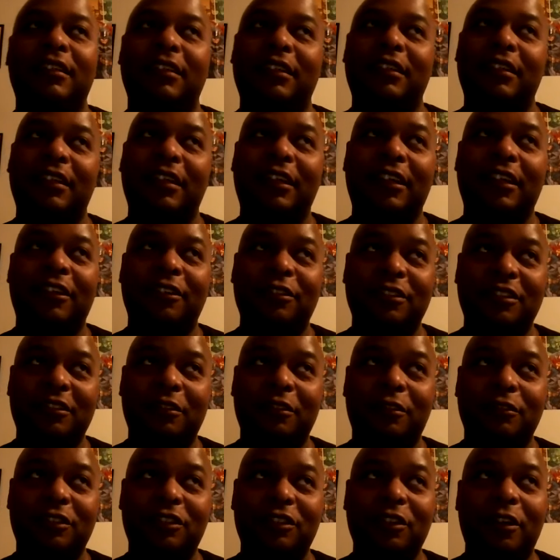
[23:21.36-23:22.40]
I know this is going
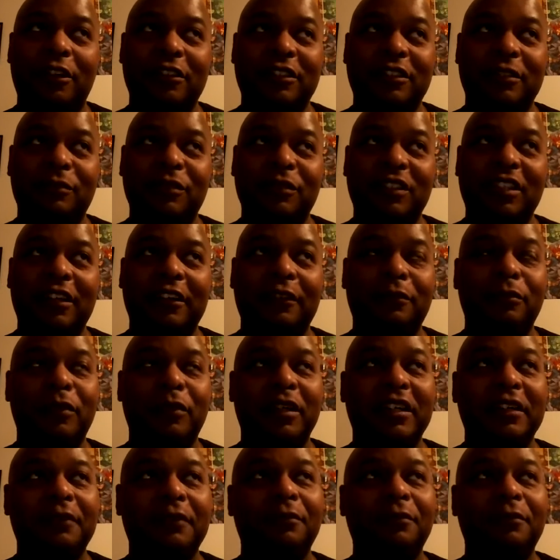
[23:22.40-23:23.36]
to start some stuff, but